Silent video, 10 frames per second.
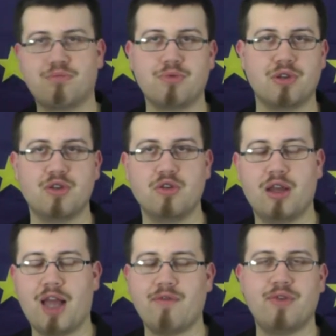
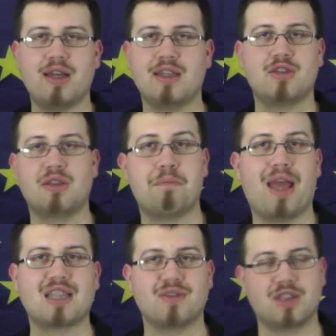everywhere into the
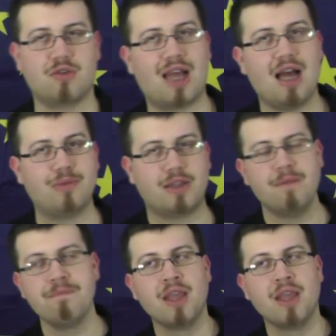backs of his own army.